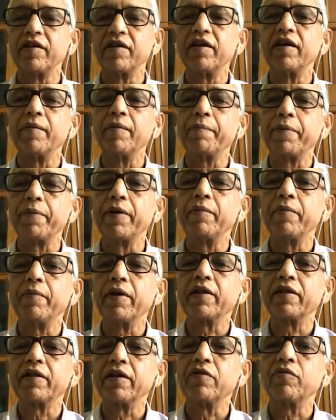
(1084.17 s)

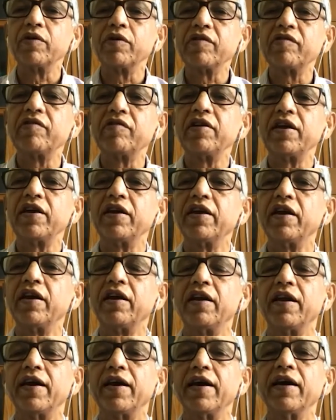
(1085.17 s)
epidemic that we see in
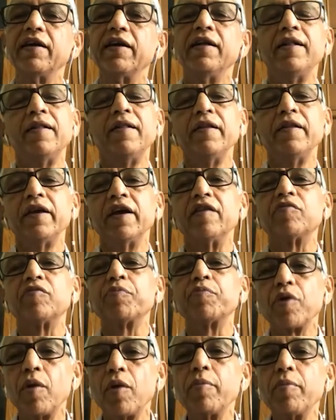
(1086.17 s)
India is
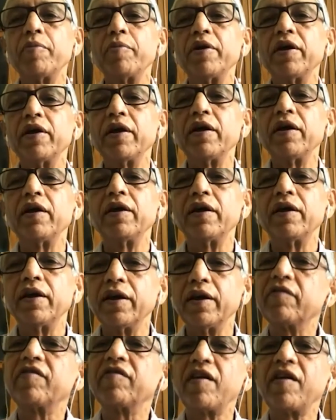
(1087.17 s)
probably
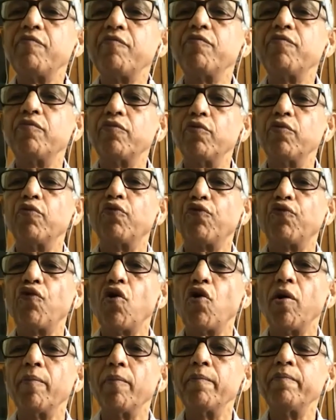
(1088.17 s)
in some
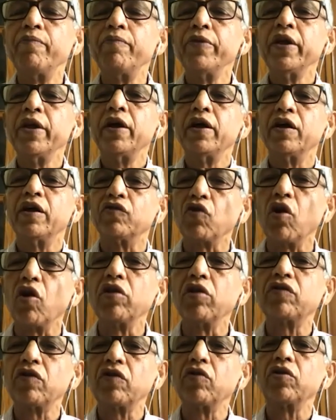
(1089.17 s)
form is
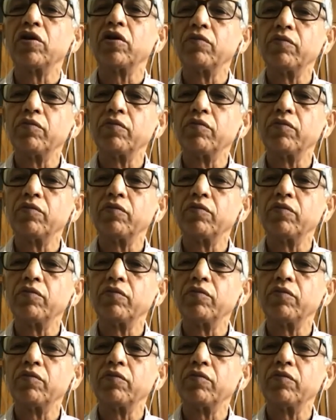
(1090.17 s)
also the